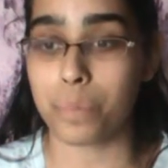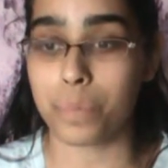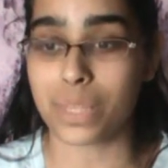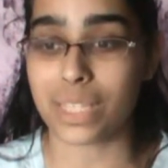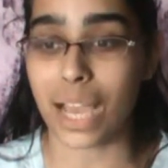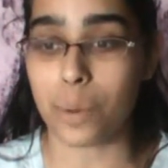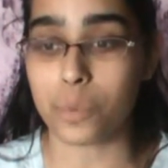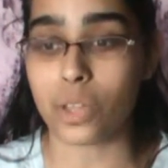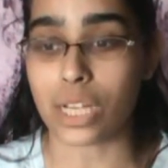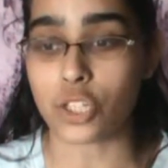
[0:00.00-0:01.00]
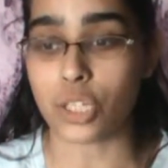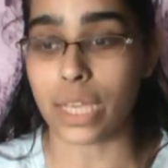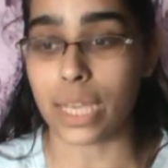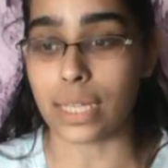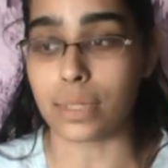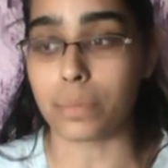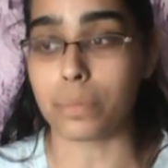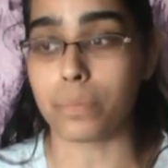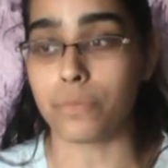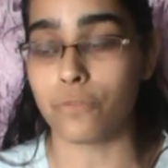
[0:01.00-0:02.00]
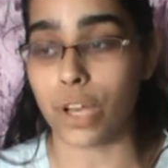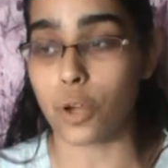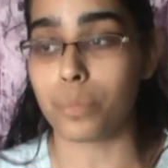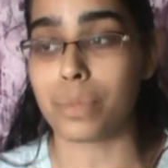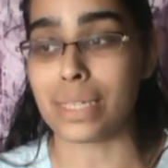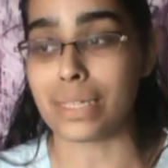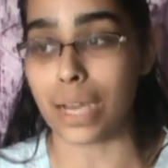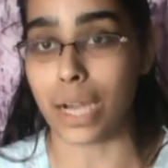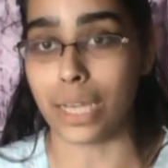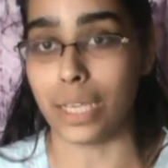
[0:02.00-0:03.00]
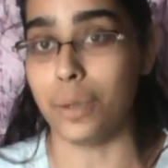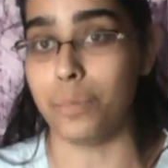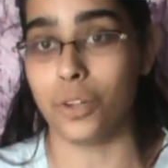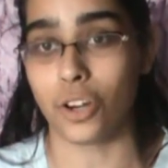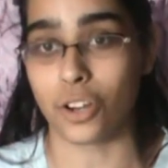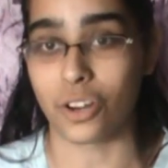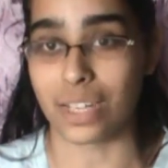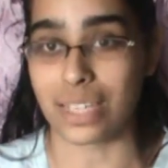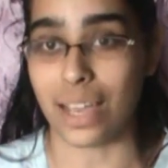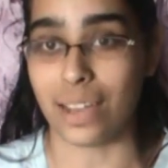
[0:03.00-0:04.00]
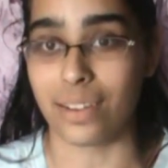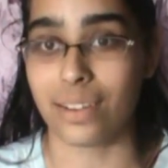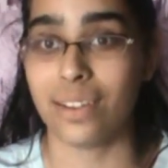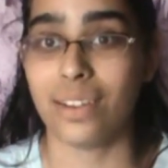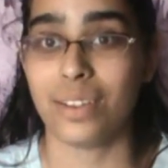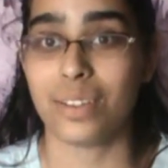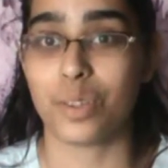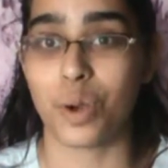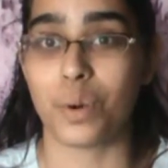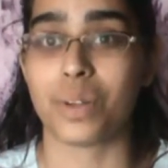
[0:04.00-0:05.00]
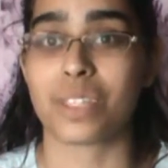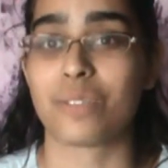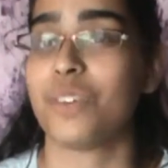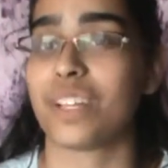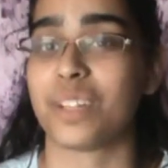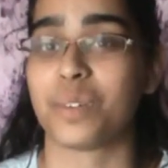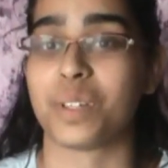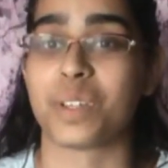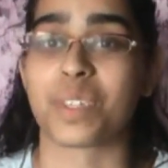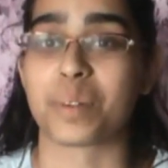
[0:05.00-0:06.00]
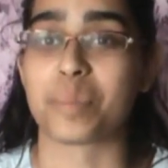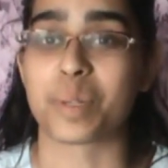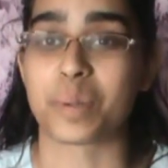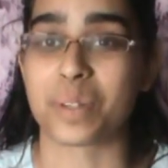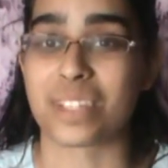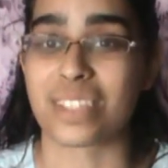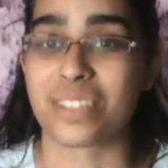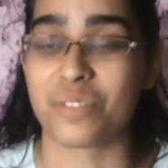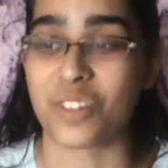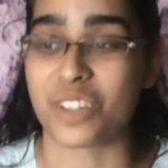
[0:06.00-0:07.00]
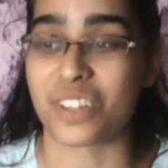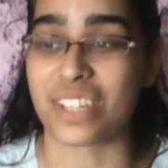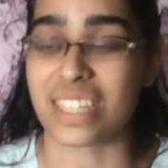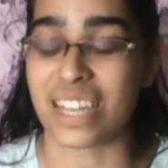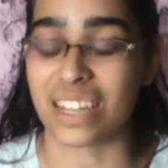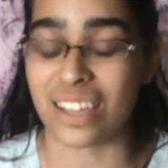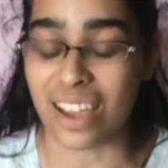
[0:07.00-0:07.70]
but the apple actually fell beside him, not on his head. Though it's funnier when you think about it when it falls on his head.